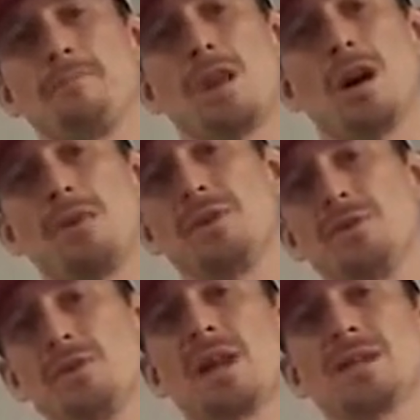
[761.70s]
helped me
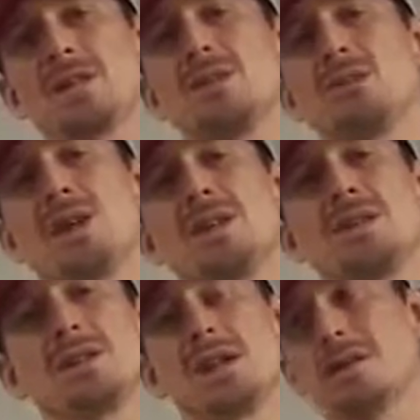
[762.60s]
through that
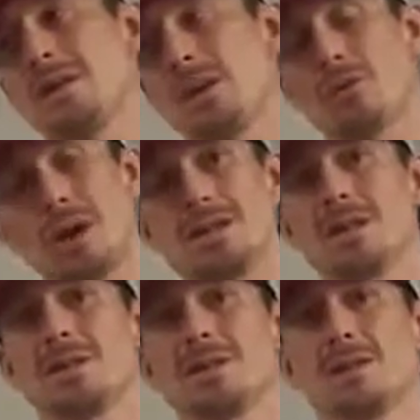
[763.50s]
situation, that
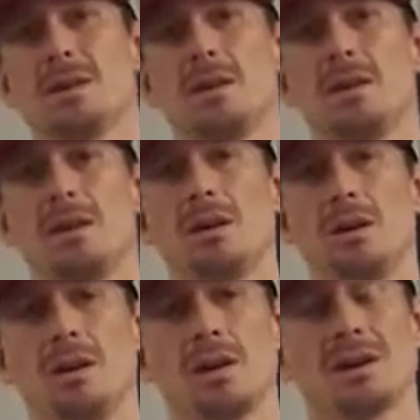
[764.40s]
crisis,
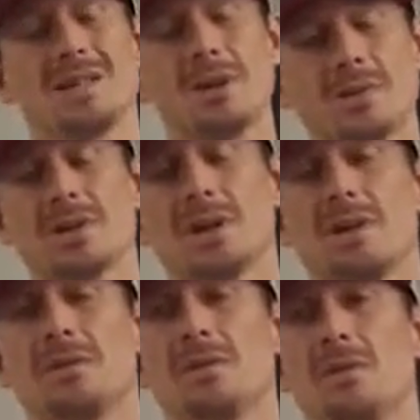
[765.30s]
because that was tough.